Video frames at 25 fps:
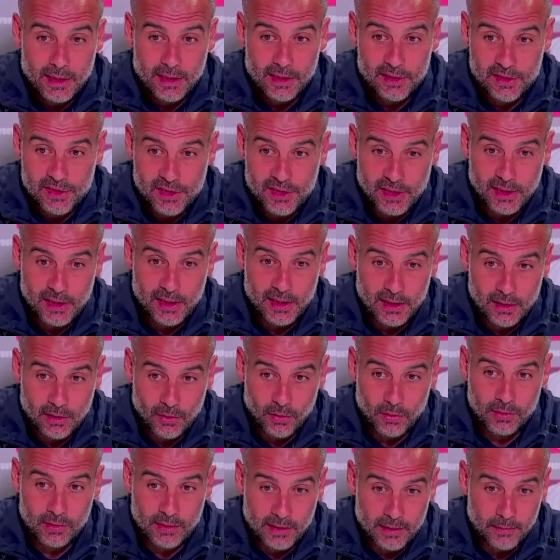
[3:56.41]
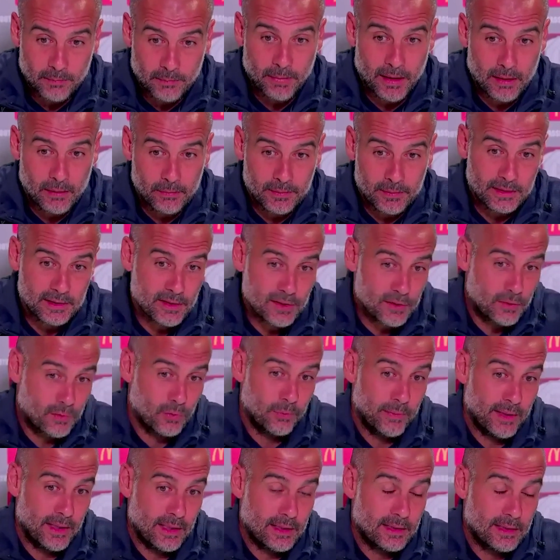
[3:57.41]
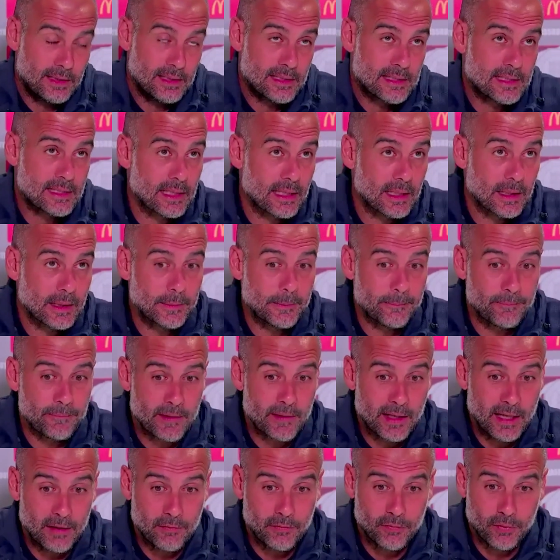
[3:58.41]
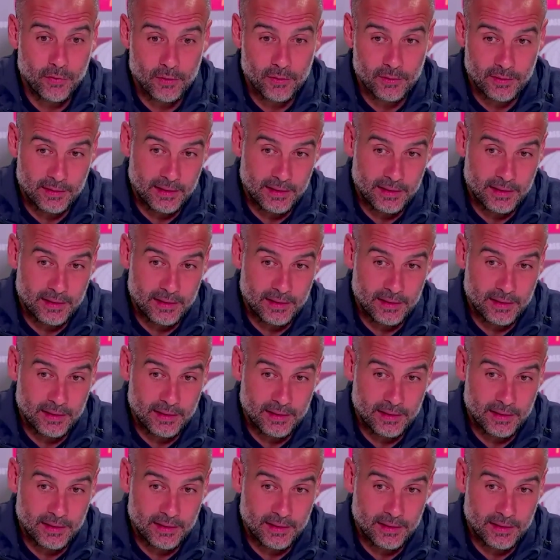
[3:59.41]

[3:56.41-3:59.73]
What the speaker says: and Chiki in all the departments to make this effort.